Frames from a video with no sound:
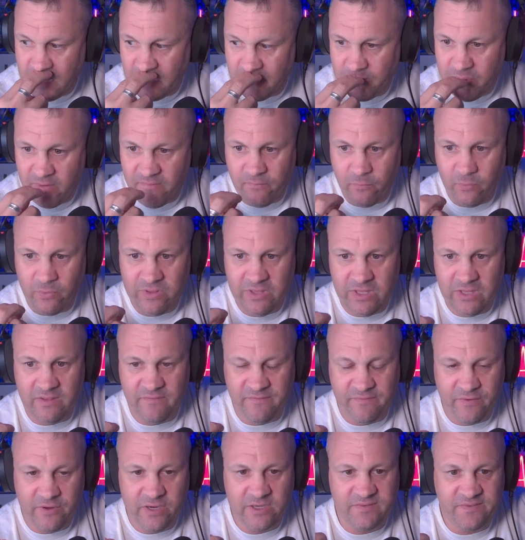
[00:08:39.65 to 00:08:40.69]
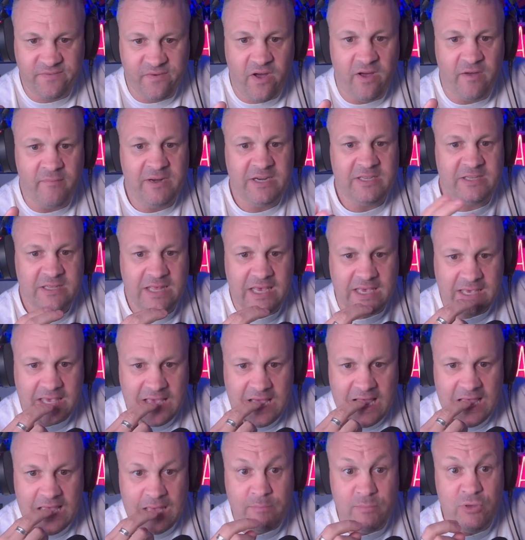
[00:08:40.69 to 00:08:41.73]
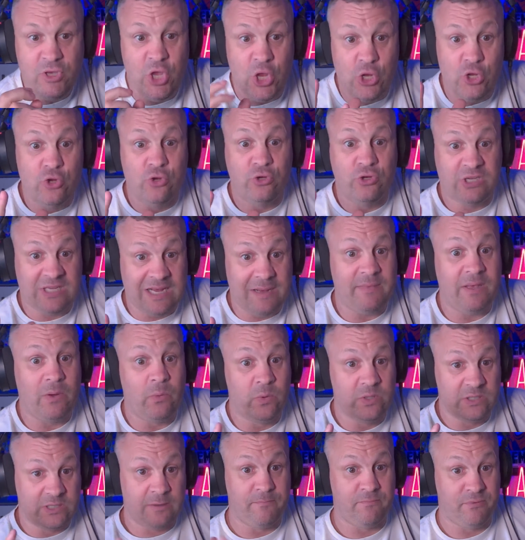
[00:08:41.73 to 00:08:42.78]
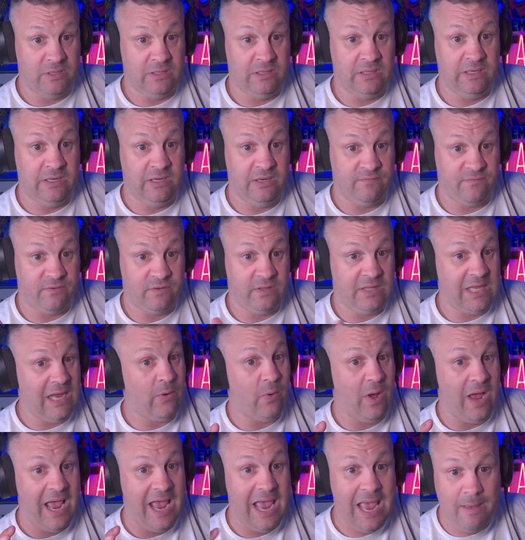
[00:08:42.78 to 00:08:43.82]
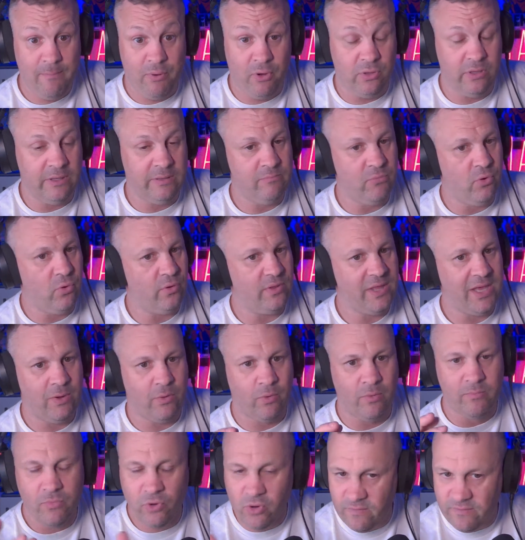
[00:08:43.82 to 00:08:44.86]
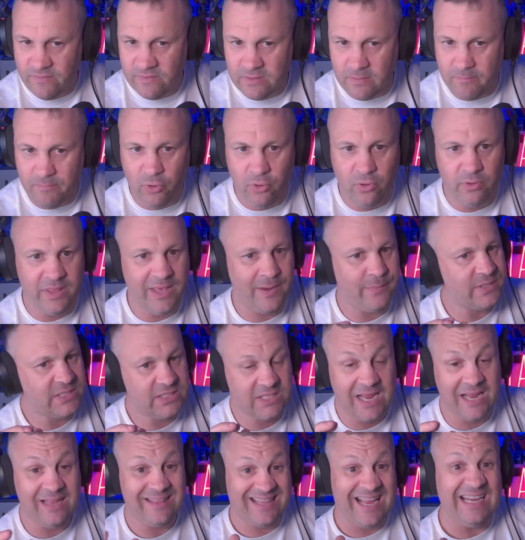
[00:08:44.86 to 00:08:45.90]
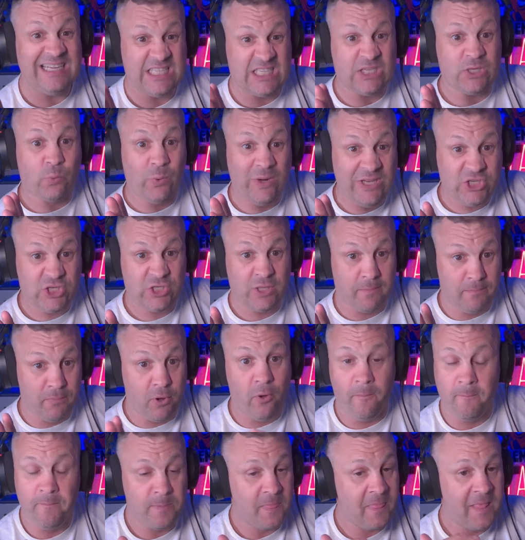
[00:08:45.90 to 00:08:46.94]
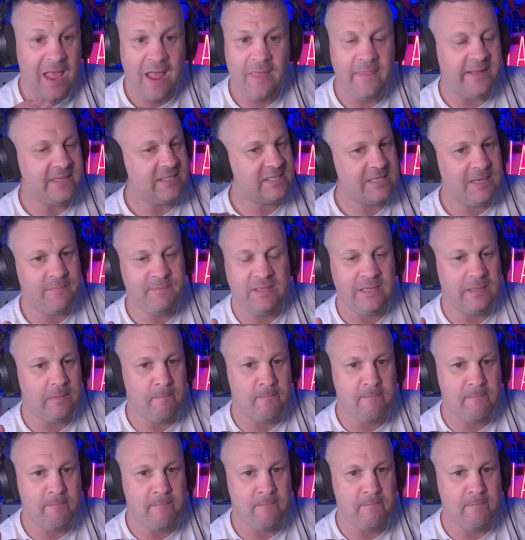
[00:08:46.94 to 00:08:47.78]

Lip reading: But within the first 5 minutes of that game, you knew something was completely different. They were handballing more. They were moving the ball. They switched the ball. And that's something that